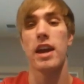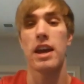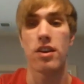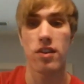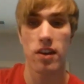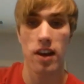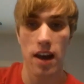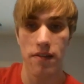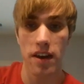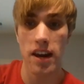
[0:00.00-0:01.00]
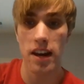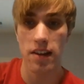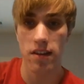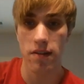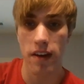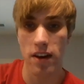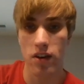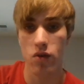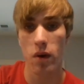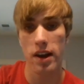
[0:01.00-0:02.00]
and f8 is
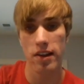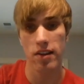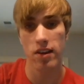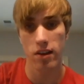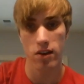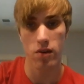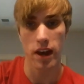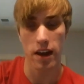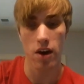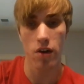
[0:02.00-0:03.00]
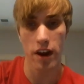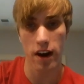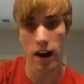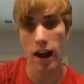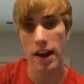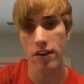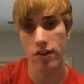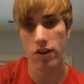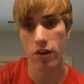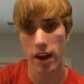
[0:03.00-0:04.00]
defended twice, you can't go there, I
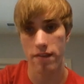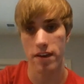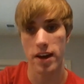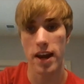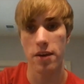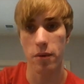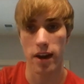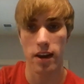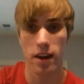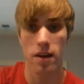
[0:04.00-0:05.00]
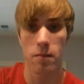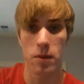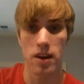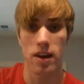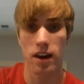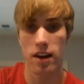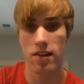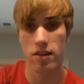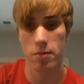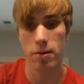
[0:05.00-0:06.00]
just go to f8 anyway.
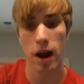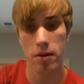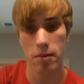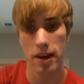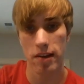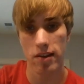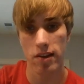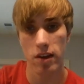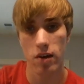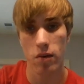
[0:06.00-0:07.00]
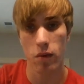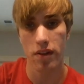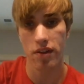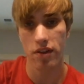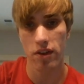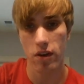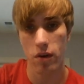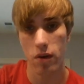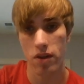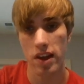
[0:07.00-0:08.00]
Because the problem is, once
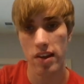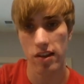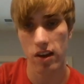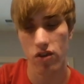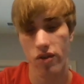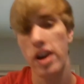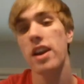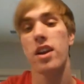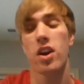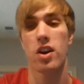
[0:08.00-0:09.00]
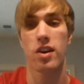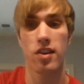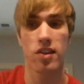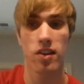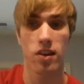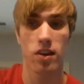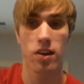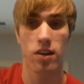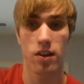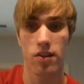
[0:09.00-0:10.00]
this trade occurs,
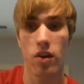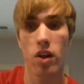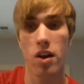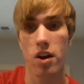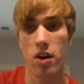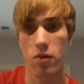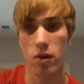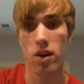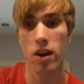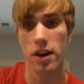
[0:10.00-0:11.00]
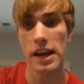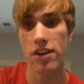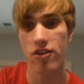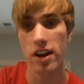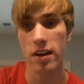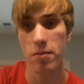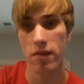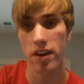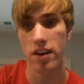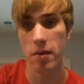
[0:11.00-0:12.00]
there's no longer a rook on h8
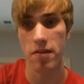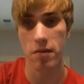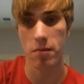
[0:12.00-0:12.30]
preventing me